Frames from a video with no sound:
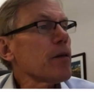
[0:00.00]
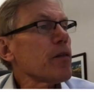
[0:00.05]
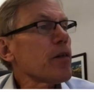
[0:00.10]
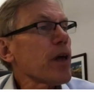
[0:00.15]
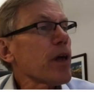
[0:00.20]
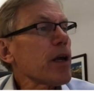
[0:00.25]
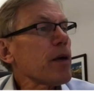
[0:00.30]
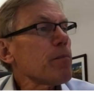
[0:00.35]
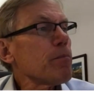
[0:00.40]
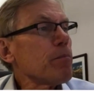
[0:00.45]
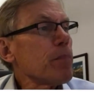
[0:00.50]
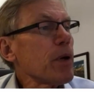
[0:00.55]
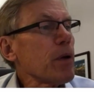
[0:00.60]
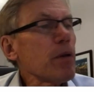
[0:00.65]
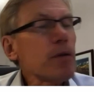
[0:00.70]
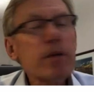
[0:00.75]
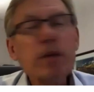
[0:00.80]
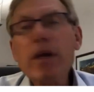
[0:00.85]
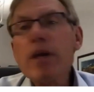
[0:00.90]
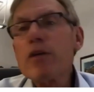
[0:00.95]
they've
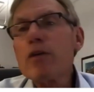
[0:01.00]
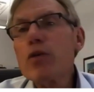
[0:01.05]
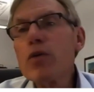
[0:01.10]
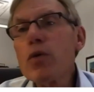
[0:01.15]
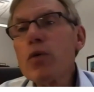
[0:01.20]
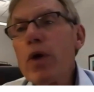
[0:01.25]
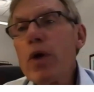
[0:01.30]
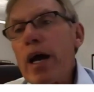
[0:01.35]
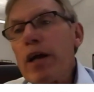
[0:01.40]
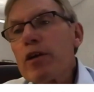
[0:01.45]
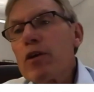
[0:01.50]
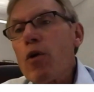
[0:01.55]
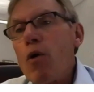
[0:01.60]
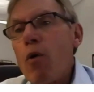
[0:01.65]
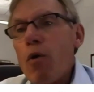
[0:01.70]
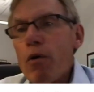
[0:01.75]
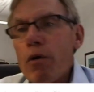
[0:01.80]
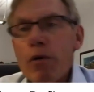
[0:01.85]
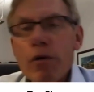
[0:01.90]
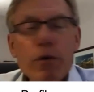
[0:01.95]
built a new
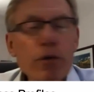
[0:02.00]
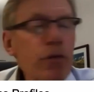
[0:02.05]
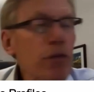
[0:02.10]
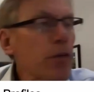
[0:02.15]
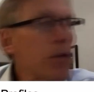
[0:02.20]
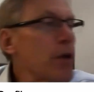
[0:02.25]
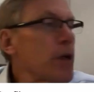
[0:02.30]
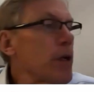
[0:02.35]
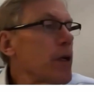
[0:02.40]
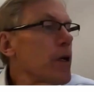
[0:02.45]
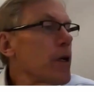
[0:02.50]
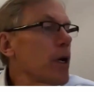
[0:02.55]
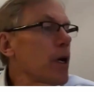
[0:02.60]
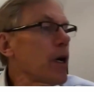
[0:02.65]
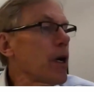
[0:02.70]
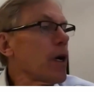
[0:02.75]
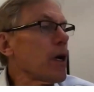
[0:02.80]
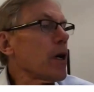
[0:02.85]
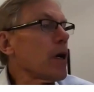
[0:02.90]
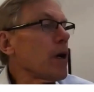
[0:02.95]
headquarters
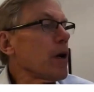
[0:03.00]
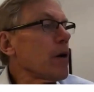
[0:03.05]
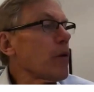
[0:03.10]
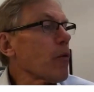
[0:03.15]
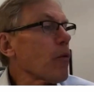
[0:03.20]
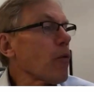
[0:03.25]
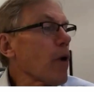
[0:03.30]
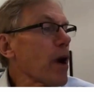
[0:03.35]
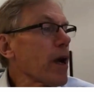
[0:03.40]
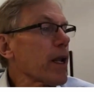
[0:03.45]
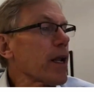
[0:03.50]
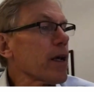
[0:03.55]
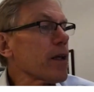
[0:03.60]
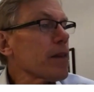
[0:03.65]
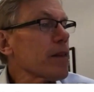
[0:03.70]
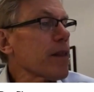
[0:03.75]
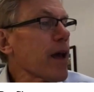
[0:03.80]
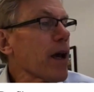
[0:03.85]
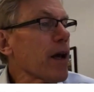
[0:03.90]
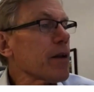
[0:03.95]
right
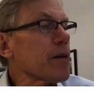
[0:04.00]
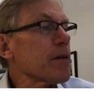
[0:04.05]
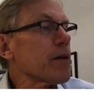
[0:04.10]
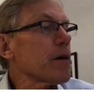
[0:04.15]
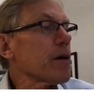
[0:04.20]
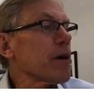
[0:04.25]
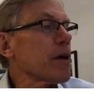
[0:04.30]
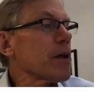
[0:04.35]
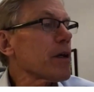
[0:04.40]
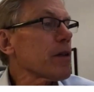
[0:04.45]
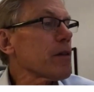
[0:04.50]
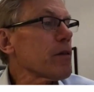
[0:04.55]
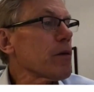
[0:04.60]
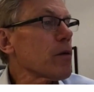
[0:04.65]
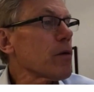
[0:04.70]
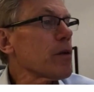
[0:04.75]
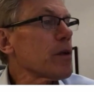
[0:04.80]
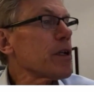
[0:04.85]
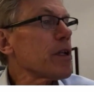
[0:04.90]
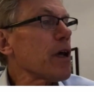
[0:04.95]
at that
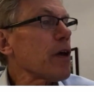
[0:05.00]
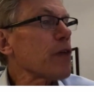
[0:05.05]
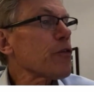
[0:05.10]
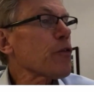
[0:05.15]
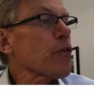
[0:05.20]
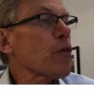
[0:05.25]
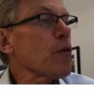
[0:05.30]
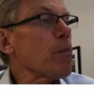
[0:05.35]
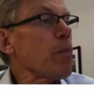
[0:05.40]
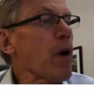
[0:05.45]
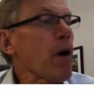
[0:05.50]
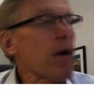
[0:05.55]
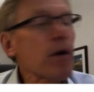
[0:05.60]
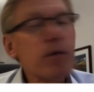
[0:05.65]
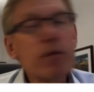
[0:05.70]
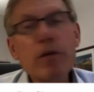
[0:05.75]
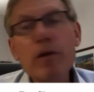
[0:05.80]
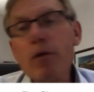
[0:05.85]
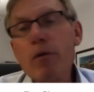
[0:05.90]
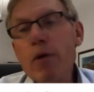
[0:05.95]
little industrial park
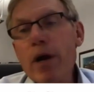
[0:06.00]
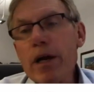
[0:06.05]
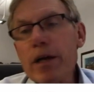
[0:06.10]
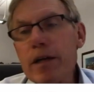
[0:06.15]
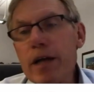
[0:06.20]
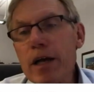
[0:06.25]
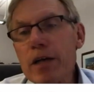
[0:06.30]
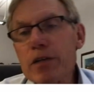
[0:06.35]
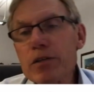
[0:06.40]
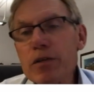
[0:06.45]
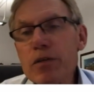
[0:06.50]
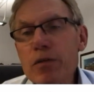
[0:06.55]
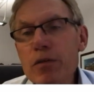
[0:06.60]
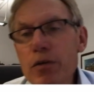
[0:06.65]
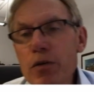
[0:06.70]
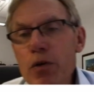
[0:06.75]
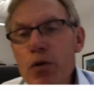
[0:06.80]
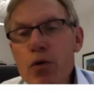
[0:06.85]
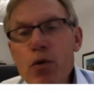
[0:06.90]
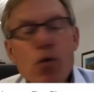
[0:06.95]
there, right next to
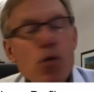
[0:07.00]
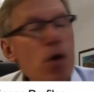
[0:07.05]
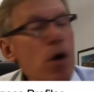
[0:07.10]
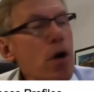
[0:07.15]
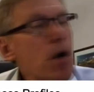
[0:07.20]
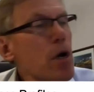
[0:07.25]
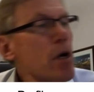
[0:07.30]
the new